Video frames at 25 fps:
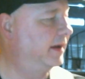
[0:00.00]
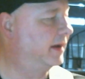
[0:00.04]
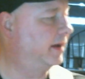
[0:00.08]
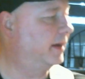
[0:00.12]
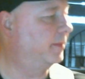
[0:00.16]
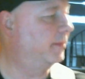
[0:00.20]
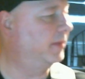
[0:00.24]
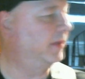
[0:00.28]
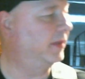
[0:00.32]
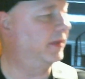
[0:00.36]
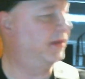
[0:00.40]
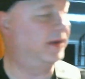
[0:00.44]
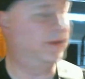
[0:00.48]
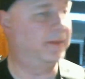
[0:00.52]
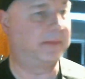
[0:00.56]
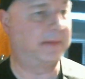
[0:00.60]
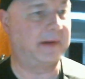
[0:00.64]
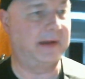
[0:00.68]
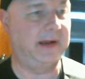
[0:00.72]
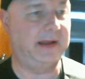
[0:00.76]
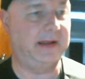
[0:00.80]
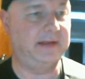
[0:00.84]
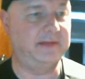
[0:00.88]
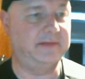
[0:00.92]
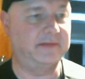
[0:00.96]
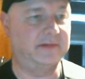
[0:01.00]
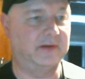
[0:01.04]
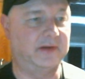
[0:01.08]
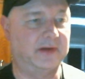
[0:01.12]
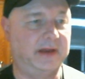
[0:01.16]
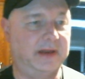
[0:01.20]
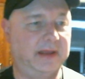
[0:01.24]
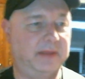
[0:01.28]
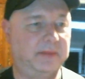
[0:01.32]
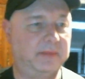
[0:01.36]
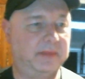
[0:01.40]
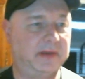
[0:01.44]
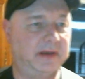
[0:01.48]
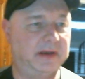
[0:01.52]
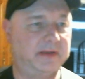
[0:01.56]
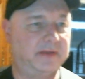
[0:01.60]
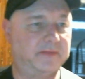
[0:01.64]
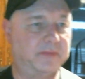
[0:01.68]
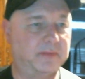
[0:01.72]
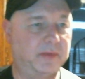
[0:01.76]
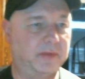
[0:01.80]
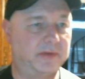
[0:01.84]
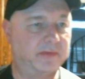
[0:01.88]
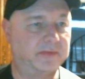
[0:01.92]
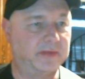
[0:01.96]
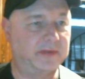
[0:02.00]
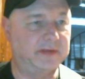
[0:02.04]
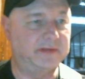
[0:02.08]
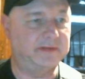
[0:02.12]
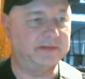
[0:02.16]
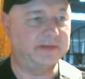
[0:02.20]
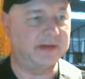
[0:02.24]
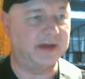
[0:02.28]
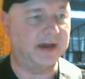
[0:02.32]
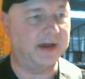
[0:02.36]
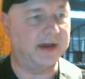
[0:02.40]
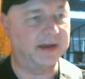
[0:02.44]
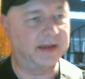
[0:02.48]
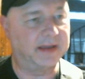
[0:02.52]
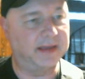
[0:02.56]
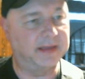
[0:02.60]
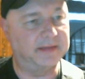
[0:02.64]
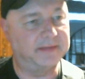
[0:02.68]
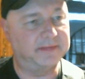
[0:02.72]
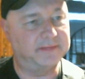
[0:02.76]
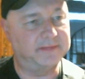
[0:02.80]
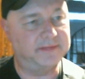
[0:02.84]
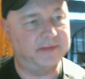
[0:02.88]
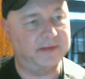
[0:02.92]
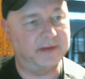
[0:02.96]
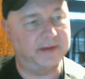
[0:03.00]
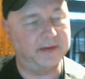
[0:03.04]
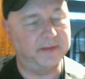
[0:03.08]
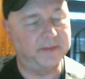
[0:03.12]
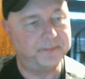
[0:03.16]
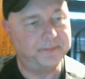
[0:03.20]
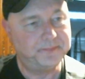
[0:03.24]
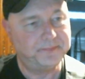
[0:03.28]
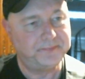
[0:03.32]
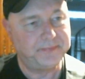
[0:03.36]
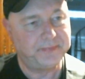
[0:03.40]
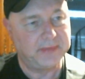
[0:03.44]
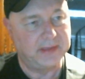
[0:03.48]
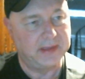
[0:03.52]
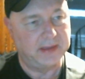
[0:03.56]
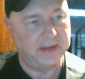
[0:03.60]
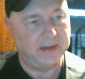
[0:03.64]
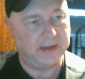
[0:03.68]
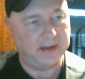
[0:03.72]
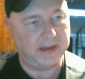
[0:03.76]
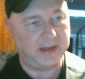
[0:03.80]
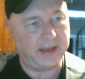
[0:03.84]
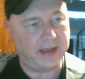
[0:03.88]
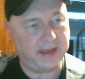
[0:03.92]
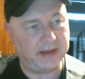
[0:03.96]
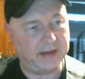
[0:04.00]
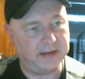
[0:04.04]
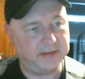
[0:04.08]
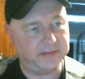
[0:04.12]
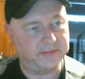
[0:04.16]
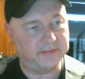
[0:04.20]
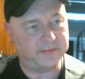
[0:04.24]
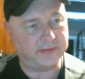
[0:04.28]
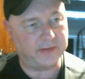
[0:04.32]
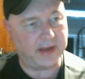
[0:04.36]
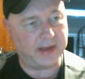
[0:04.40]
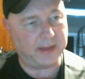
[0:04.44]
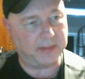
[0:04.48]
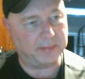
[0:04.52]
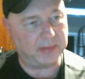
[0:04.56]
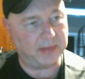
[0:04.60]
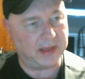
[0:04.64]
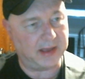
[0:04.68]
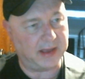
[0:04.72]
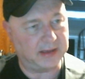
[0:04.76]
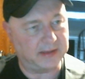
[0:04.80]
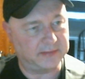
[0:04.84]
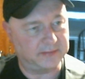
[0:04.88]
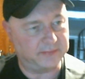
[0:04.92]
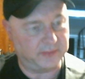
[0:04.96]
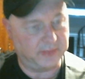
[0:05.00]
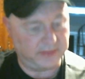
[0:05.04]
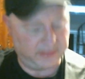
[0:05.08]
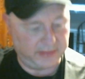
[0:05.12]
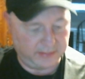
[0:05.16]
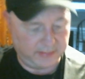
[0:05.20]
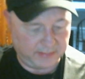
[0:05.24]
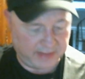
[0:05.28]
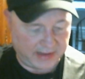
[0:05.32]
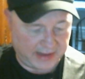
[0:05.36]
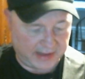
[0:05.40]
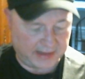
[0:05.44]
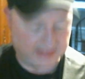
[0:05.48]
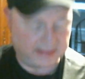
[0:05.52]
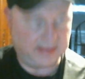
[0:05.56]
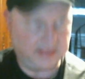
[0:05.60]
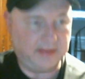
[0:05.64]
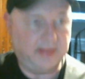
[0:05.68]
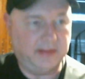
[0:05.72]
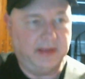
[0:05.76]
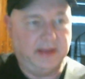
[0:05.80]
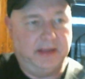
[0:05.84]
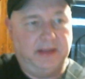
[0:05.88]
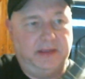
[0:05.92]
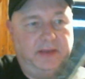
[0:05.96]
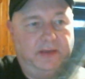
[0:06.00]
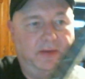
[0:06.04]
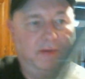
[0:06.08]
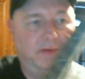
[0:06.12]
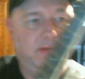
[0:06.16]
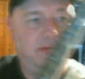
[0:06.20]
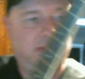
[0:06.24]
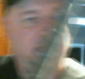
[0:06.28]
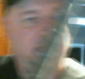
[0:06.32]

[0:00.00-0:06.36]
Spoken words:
a couple upgrades on it, but it's mostly stock. I added strap locks on the back that let you.